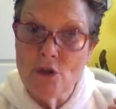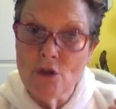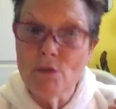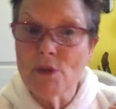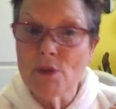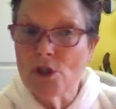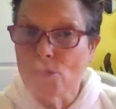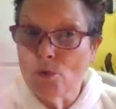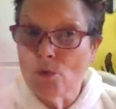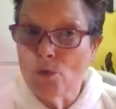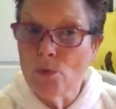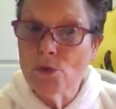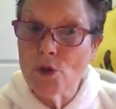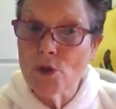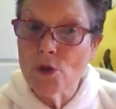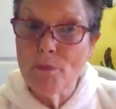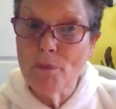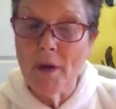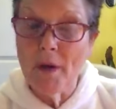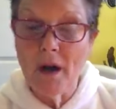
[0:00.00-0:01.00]
which is
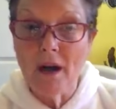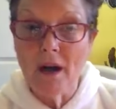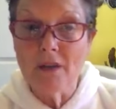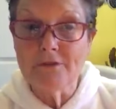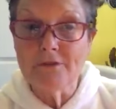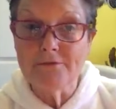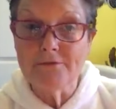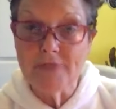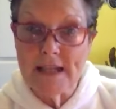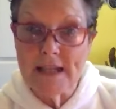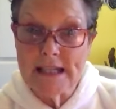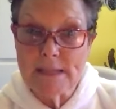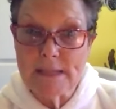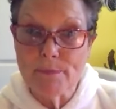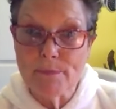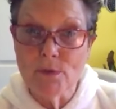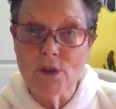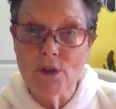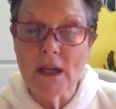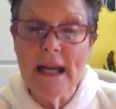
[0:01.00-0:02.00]
also part of
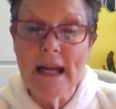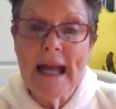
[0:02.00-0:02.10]
Facebook.